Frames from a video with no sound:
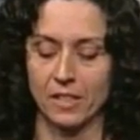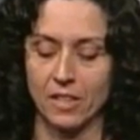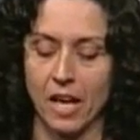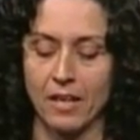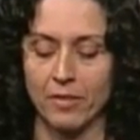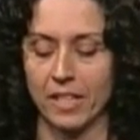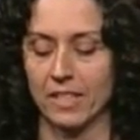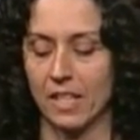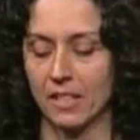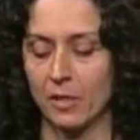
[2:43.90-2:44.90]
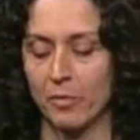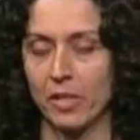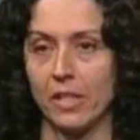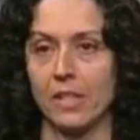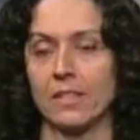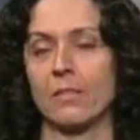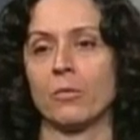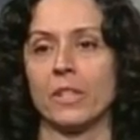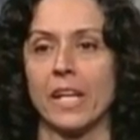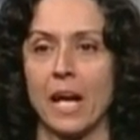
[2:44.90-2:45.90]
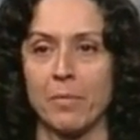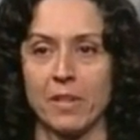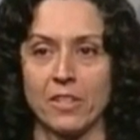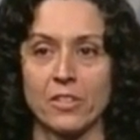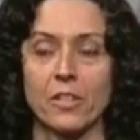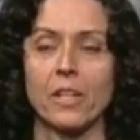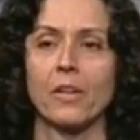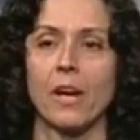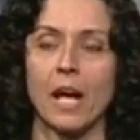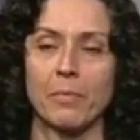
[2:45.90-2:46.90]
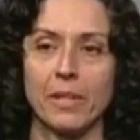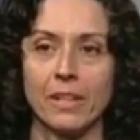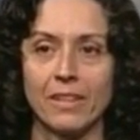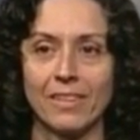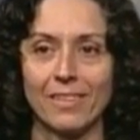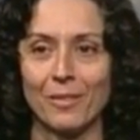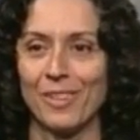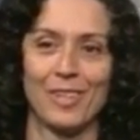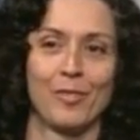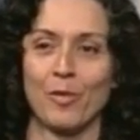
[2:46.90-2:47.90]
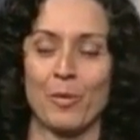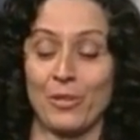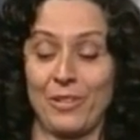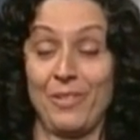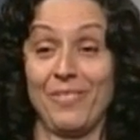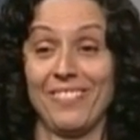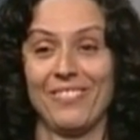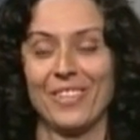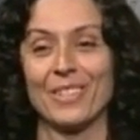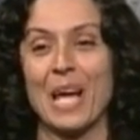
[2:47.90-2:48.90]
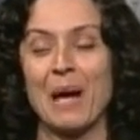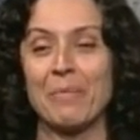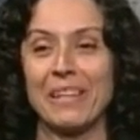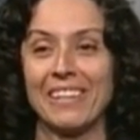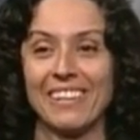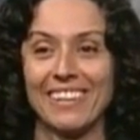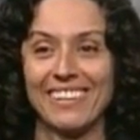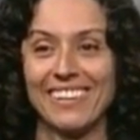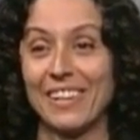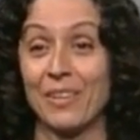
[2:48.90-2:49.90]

It's kind of like saying somebody isn't really happy; they just think they're happy. Well, if the person feels happy, then they're